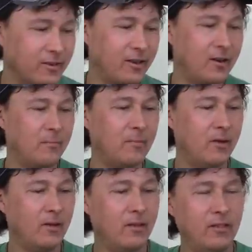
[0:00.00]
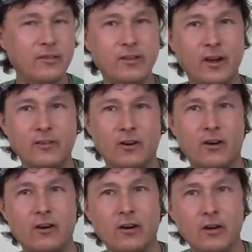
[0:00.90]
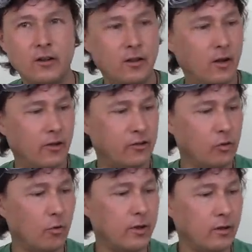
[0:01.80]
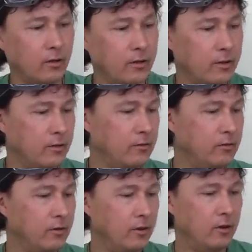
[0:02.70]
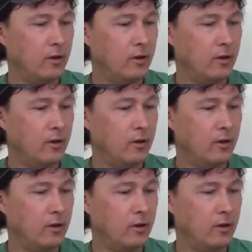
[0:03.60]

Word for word: get them. These guys are uh, Solget lids,